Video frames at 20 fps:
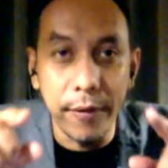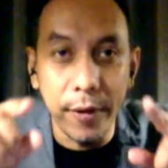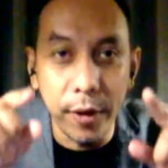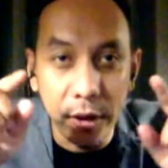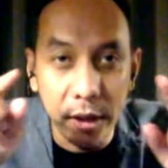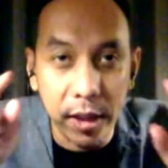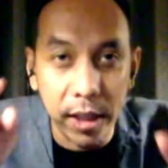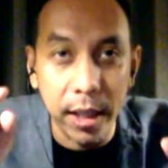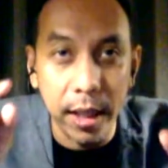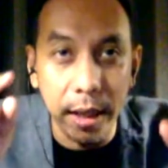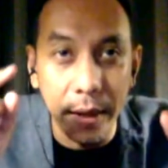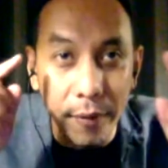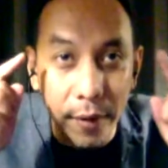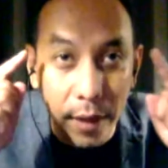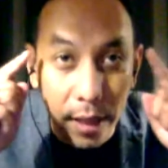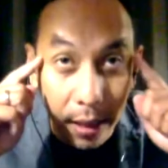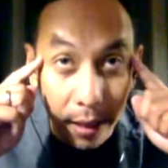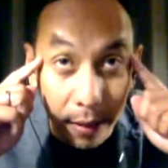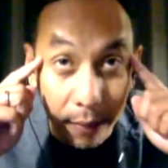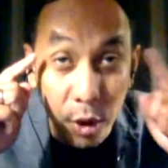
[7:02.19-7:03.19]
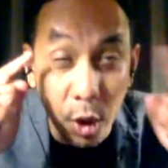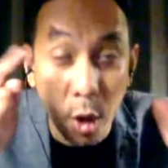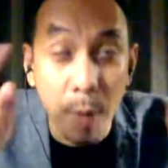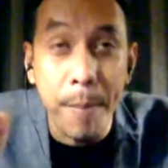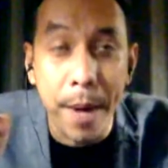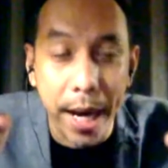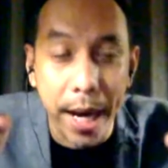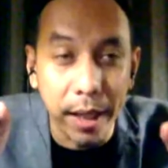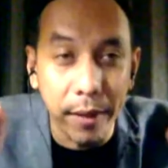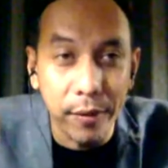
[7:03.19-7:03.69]
If you see, if
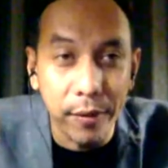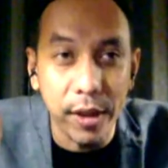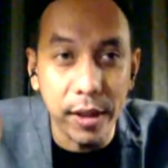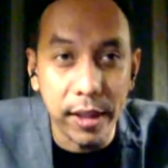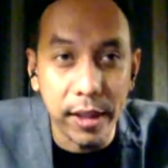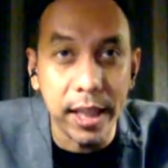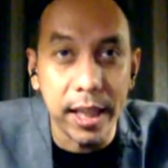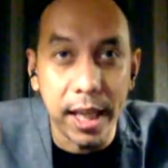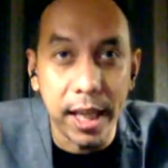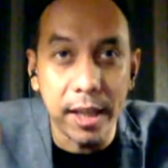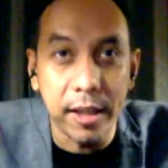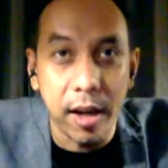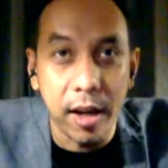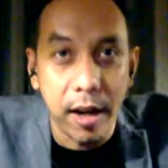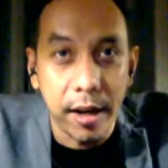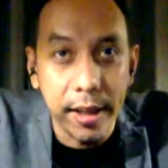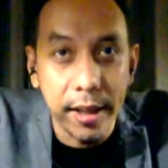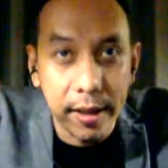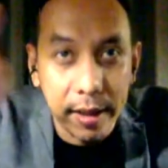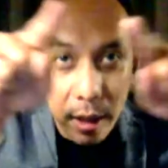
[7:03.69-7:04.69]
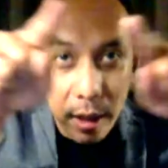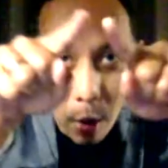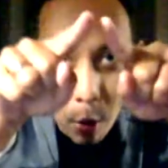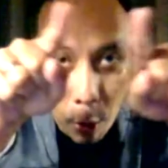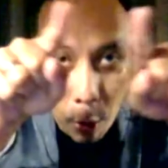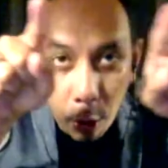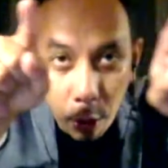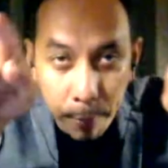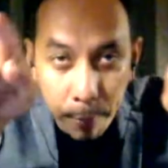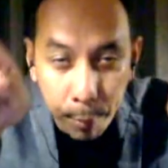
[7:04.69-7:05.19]
you see a guitar, it's the
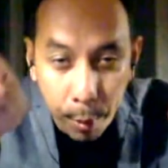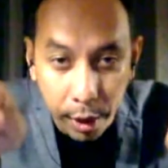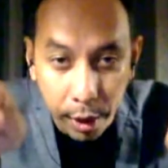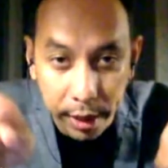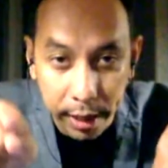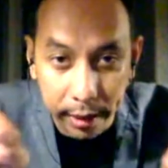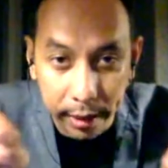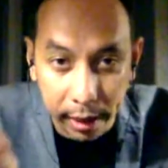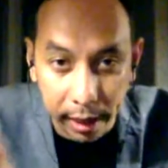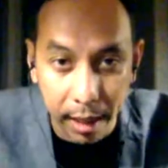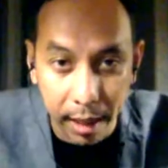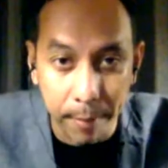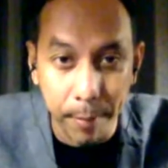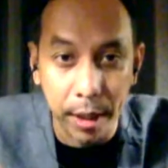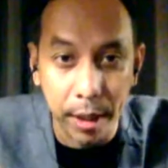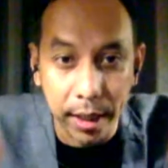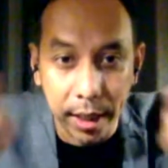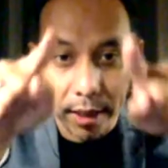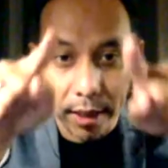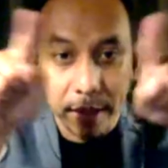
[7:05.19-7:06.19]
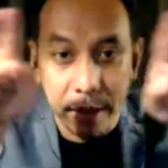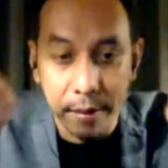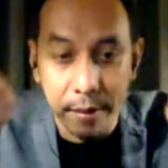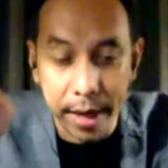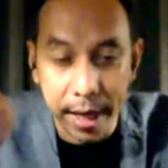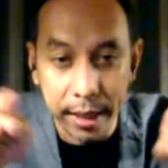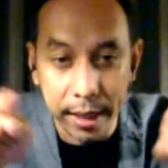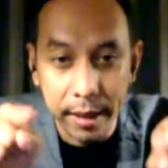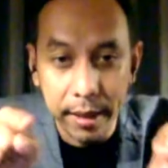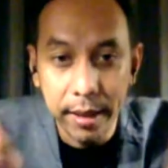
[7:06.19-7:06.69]
whole body thing about the
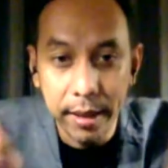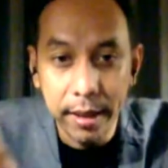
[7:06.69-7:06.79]
guitar, right?